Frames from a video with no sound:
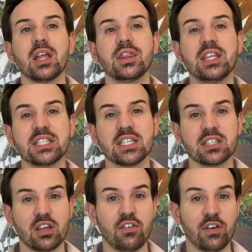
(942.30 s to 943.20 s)
this
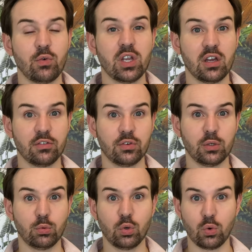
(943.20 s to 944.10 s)
is a very
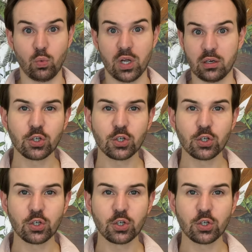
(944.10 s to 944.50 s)
affordable one.